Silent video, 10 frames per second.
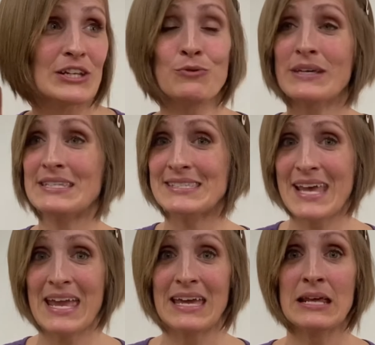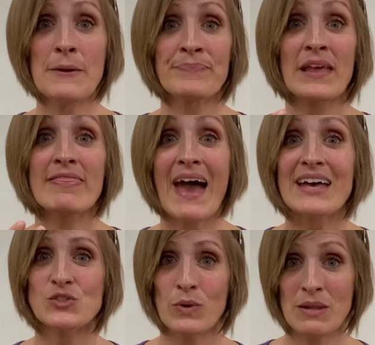you can say it.
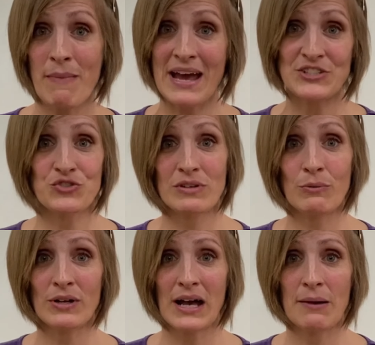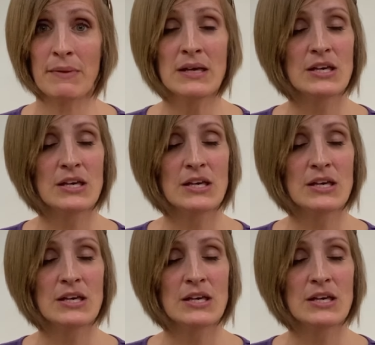That's when the mastery will come.